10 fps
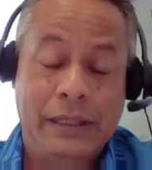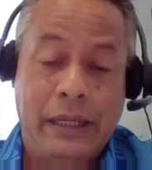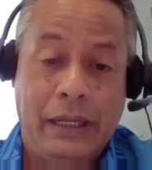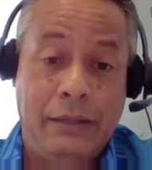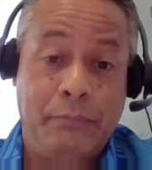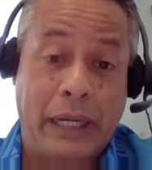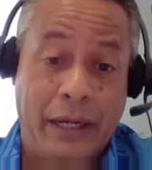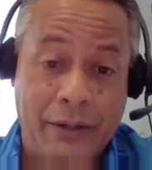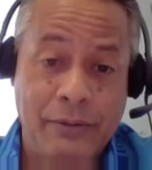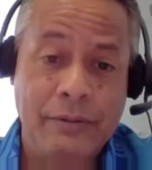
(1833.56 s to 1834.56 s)
in
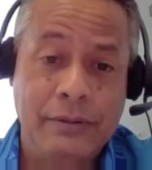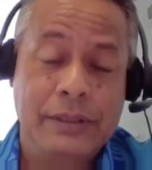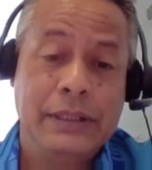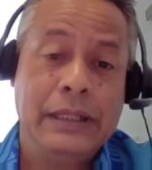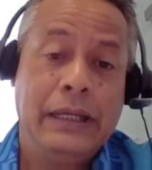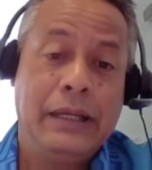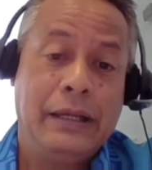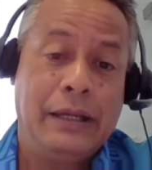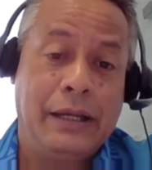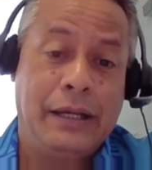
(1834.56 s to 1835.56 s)
Palau
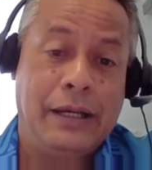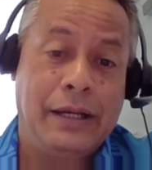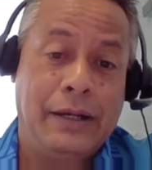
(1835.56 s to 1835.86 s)
Yes. oh, it's uh,